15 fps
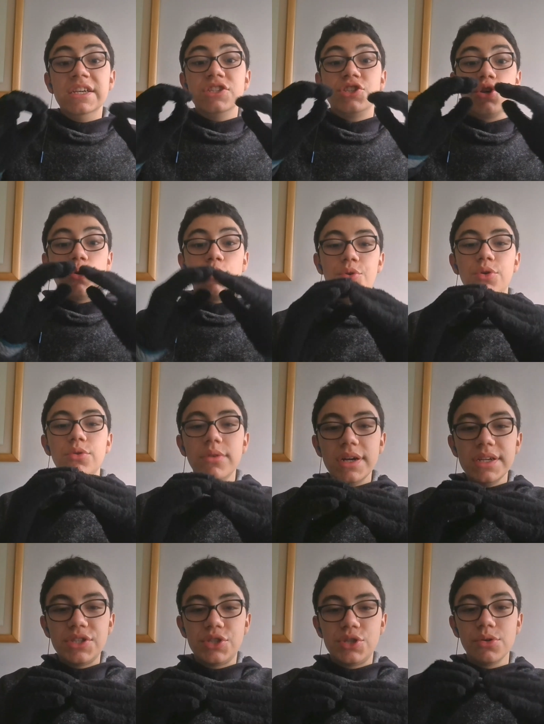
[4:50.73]
So you
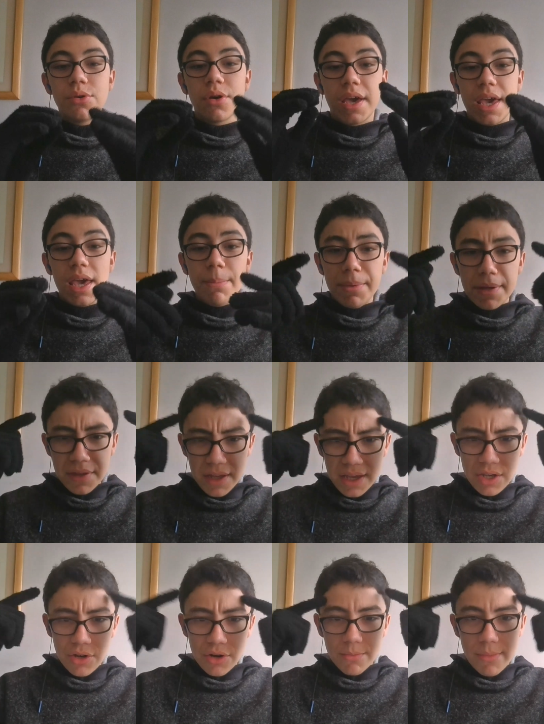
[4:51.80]
want to keep it
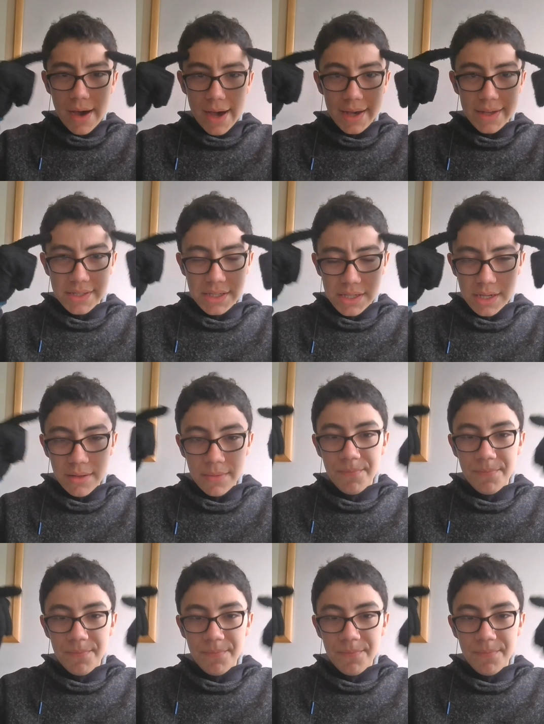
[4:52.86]
in your mind